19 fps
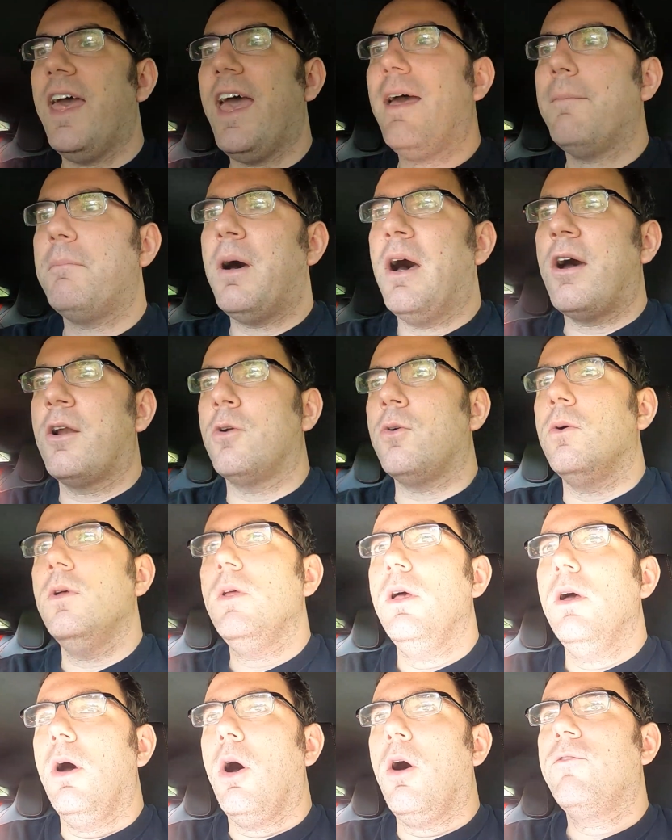that model.
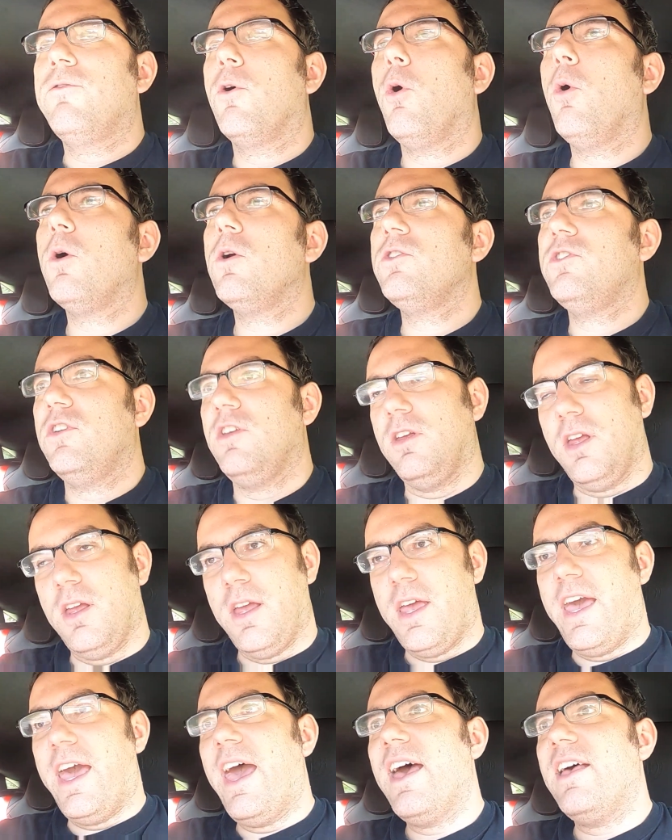Of course,
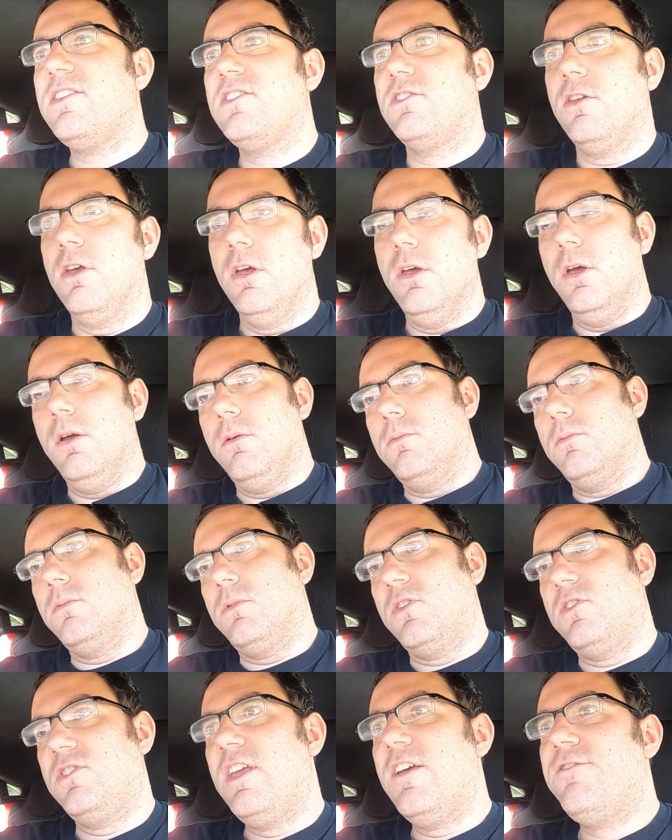S
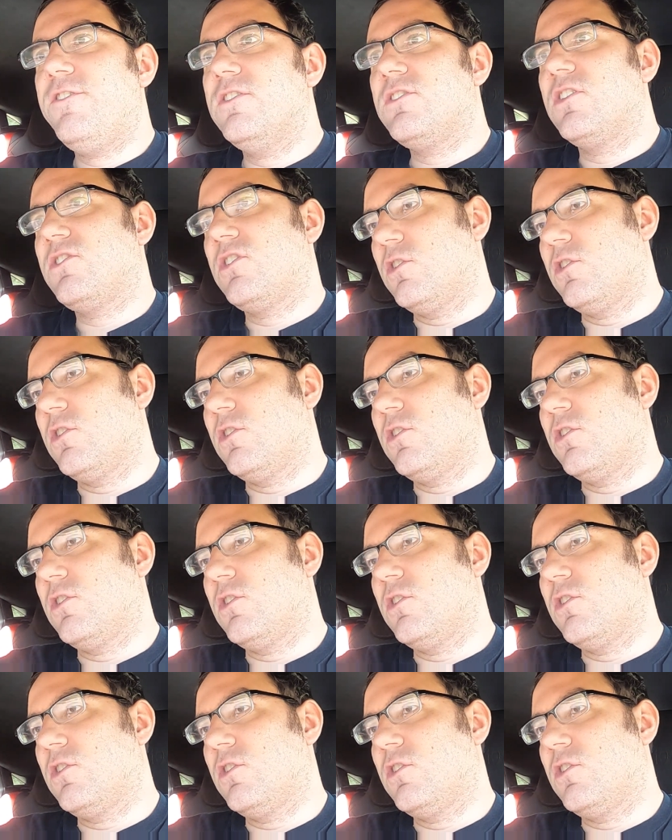stiffens the